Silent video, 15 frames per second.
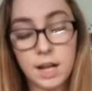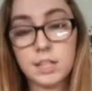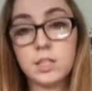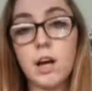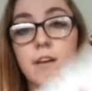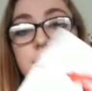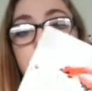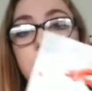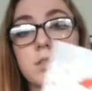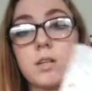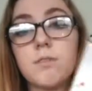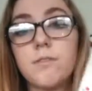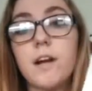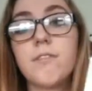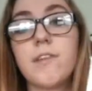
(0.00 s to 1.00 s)
So I've
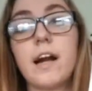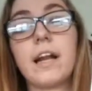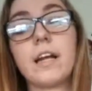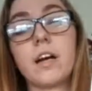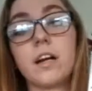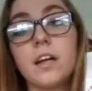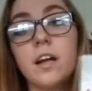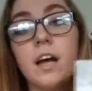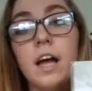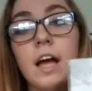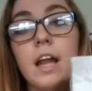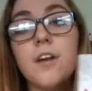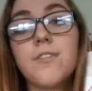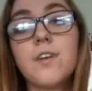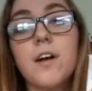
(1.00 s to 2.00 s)
chosen Red Riding Hood.
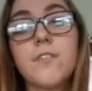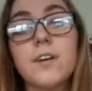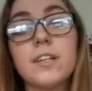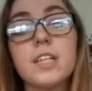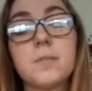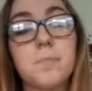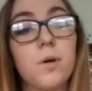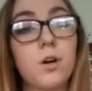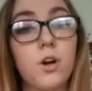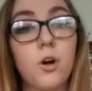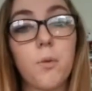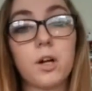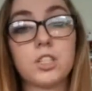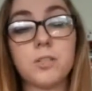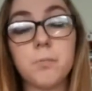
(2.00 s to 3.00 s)
And if you have read this book
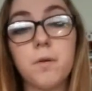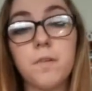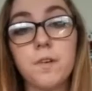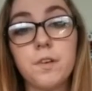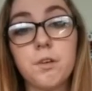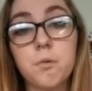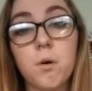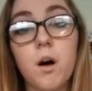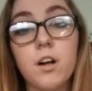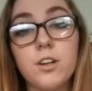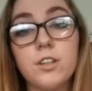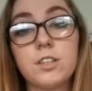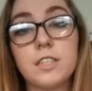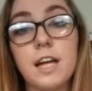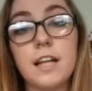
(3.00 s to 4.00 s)
or watched the movie, you will
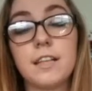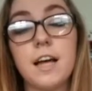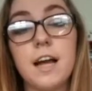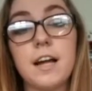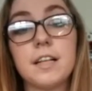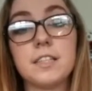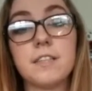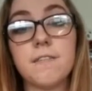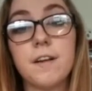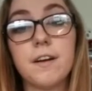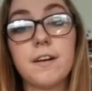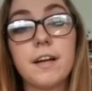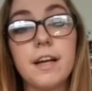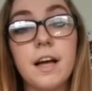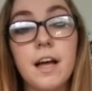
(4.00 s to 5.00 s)
understand that it is a
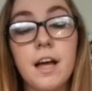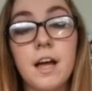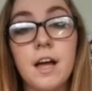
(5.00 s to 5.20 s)
very